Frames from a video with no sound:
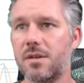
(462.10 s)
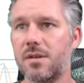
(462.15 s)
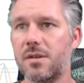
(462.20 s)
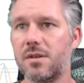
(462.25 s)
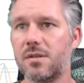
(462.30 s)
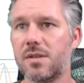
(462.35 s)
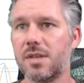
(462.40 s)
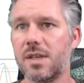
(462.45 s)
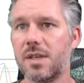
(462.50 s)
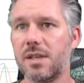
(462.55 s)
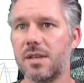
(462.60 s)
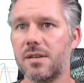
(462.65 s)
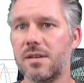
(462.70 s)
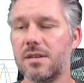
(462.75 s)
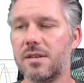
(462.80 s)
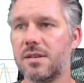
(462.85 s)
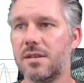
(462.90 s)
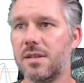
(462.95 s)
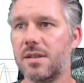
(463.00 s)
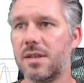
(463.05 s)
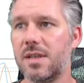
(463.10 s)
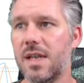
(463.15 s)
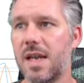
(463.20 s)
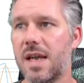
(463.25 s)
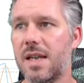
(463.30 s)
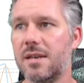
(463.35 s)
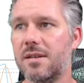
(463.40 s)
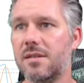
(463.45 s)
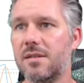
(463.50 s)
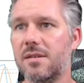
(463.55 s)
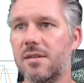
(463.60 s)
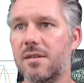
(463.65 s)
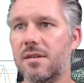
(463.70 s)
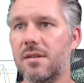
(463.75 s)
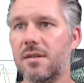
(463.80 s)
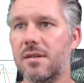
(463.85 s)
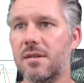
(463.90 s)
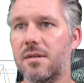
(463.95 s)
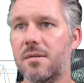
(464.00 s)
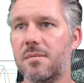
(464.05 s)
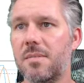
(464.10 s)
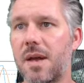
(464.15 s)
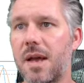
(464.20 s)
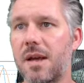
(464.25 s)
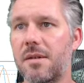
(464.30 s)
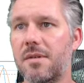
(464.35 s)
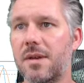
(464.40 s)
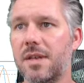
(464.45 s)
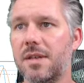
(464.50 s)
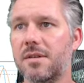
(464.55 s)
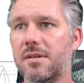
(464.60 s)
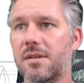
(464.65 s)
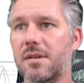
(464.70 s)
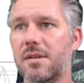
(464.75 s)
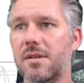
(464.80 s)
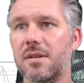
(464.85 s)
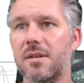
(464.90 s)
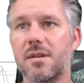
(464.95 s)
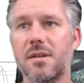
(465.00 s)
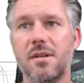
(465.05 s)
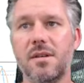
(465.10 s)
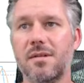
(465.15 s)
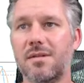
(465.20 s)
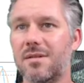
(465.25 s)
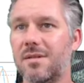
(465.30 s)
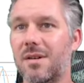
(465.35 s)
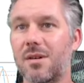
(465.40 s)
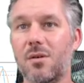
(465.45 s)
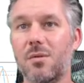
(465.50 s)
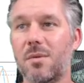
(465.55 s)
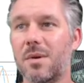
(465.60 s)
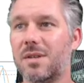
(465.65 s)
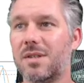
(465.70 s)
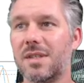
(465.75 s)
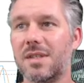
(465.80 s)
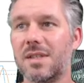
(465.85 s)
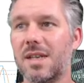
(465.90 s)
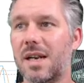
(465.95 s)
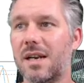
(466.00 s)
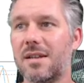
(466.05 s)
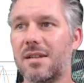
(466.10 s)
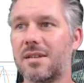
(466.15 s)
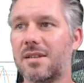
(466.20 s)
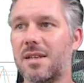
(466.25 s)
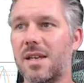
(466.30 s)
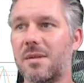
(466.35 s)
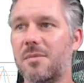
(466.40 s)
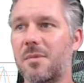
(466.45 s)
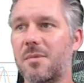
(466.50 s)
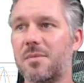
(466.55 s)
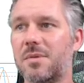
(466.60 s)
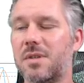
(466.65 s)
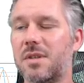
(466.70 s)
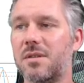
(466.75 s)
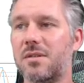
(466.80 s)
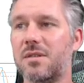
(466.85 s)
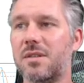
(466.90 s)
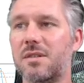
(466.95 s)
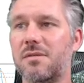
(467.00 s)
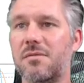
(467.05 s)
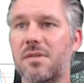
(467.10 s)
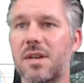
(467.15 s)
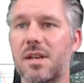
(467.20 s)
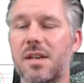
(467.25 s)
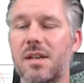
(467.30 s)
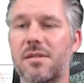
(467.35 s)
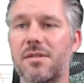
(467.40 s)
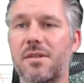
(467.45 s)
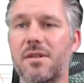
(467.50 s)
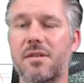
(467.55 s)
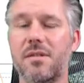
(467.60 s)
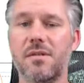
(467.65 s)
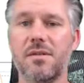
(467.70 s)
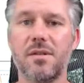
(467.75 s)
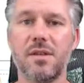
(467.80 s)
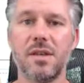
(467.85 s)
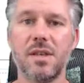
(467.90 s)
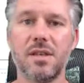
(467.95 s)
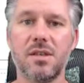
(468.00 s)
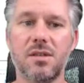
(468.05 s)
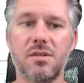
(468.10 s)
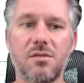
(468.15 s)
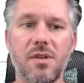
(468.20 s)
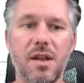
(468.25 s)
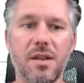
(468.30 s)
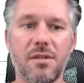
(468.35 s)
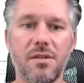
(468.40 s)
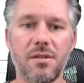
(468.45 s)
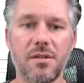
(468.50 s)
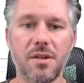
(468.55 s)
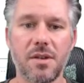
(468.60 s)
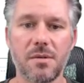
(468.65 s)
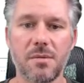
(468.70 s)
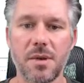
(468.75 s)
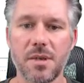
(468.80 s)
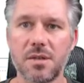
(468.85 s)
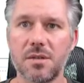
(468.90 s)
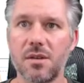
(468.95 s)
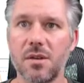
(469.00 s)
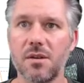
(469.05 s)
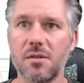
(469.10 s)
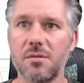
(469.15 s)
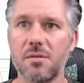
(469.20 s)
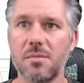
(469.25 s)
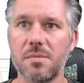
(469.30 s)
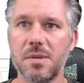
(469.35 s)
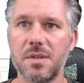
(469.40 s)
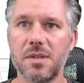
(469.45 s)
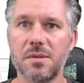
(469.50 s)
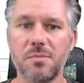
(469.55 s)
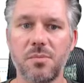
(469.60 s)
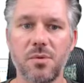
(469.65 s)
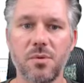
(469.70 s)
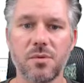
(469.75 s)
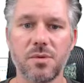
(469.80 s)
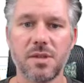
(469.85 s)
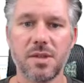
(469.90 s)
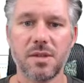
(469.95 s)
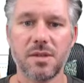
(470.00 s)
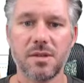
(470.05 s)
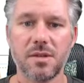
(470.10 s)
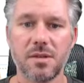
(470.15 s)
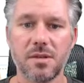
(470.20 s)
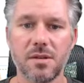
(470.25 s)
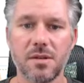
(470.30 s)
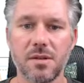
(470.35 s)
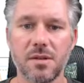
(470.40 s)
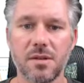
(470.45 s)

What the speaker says: New Zealand yen pairing. Almost exactly the same opportunity, really. The strength of the US dollar will be supported,